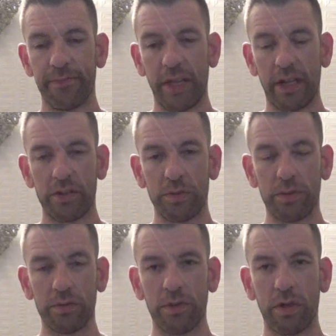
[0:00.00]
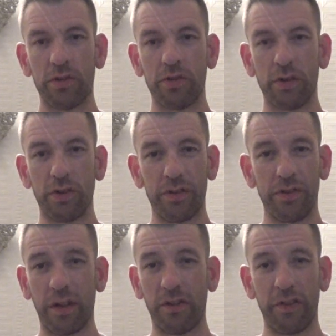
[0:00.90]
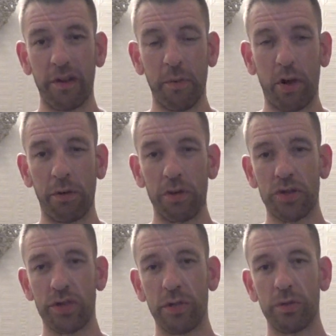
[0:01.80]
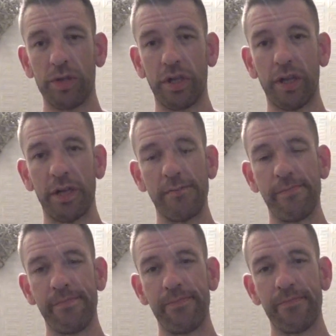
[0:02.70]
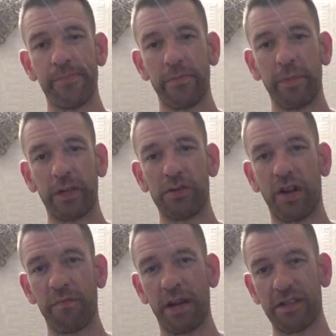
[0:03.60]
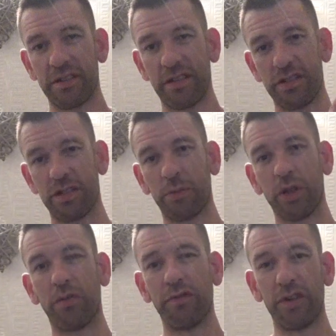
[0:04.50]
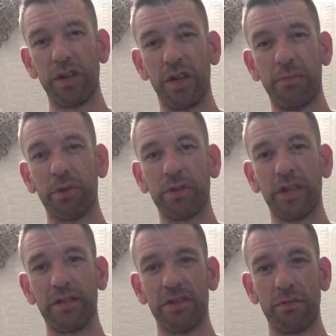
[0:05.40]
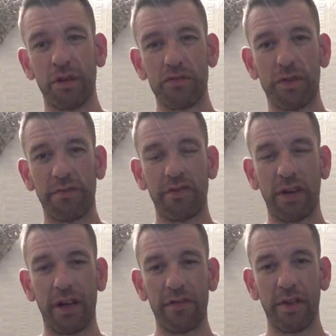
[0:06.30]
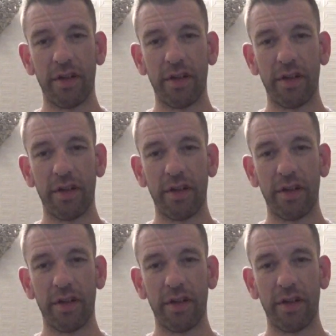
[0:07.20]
actual console itself anymore. We're just using a Megadrive Master System converter plugged into Retron 5.